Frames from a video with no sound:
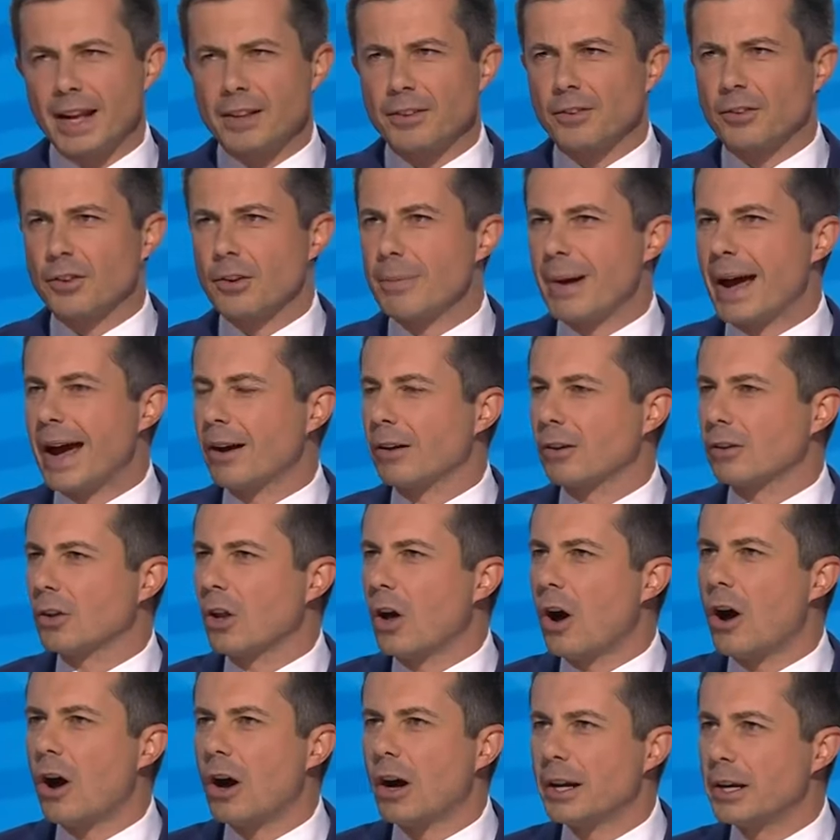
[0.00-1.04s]
rants
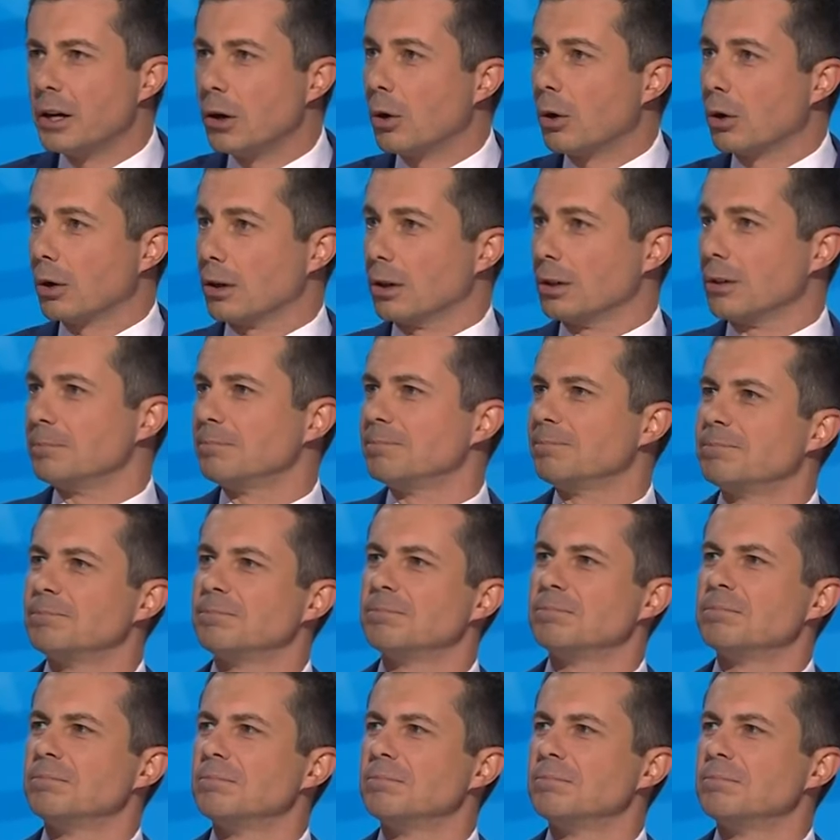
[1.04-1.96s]
about law and order